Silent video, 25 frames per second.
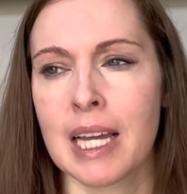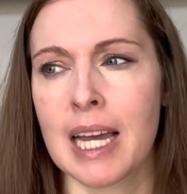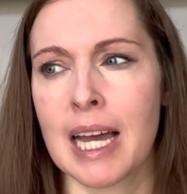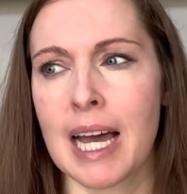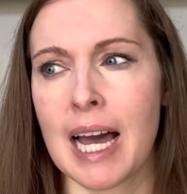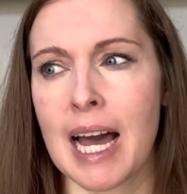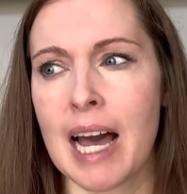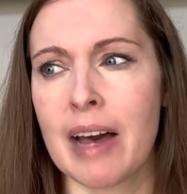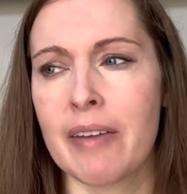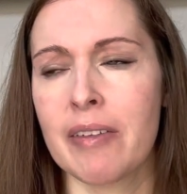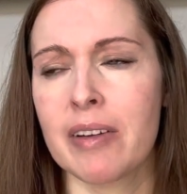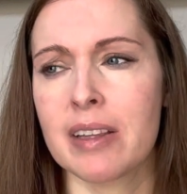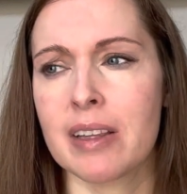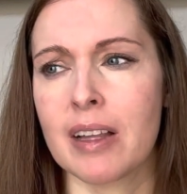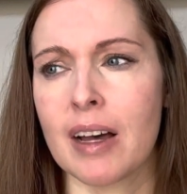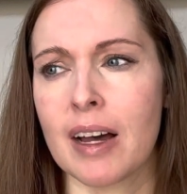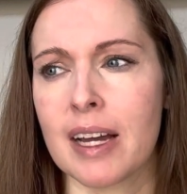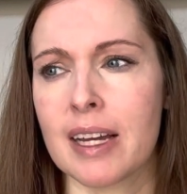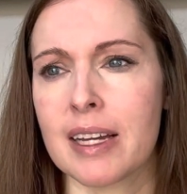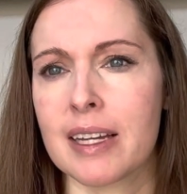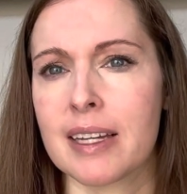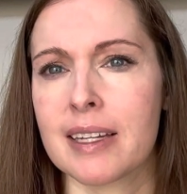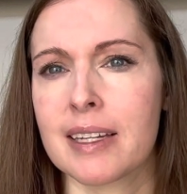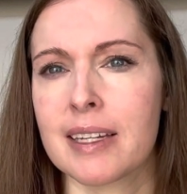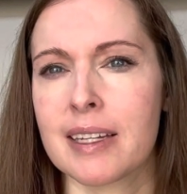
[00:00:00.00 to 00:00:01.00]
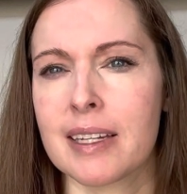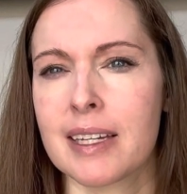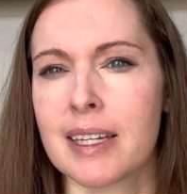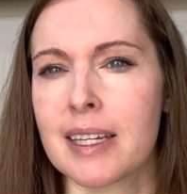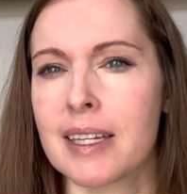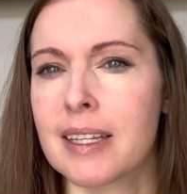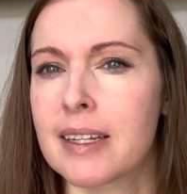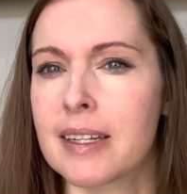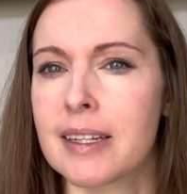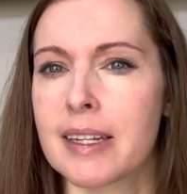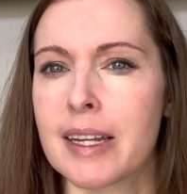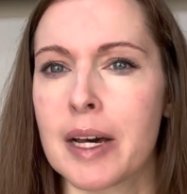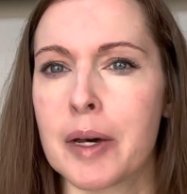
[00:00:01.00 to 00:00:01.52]
I have a lot
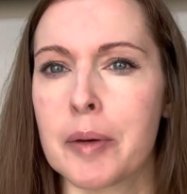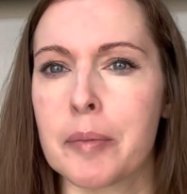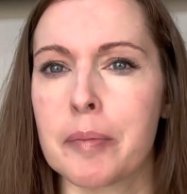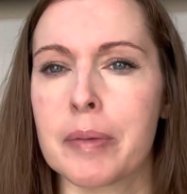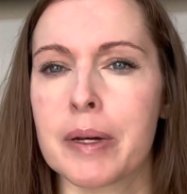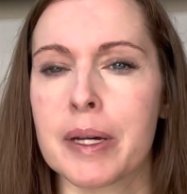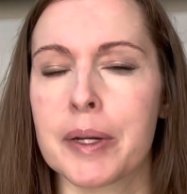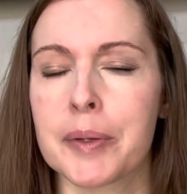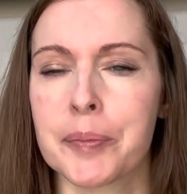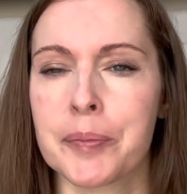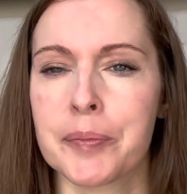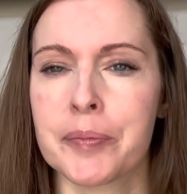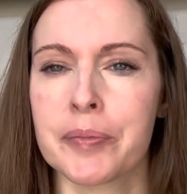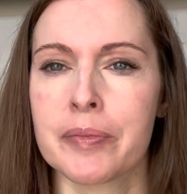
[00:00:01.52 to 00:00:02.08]
kitted up, but